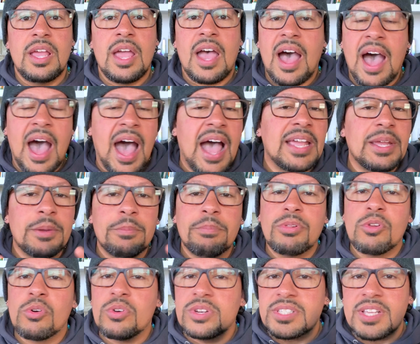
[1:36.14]
I
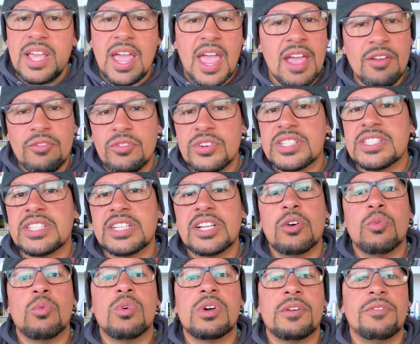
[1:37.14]
implore to every
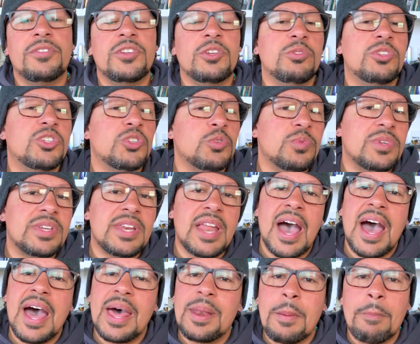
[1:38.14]
single one of you to
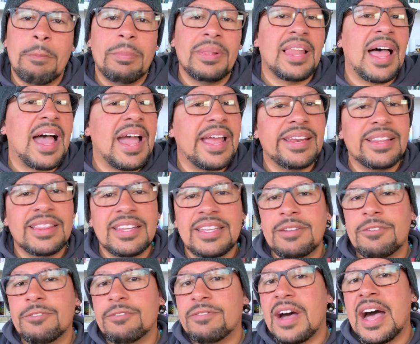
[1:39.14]
not
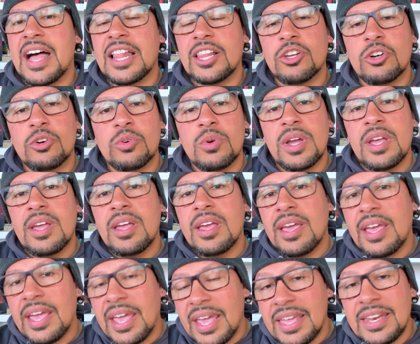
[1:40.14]
blindly follow
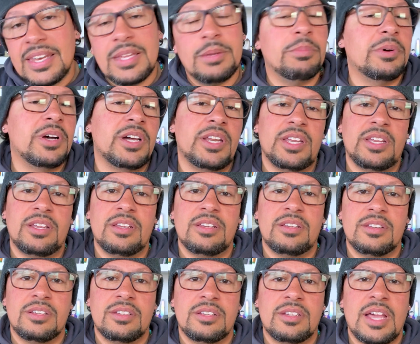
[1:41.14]
anybody.
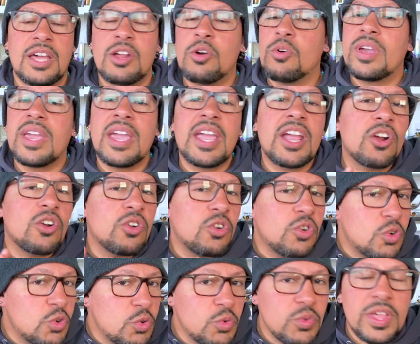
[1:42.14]
I don't care
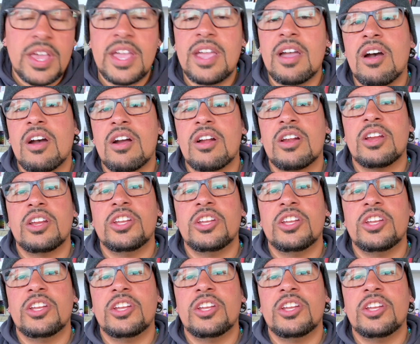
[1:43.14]
who they are.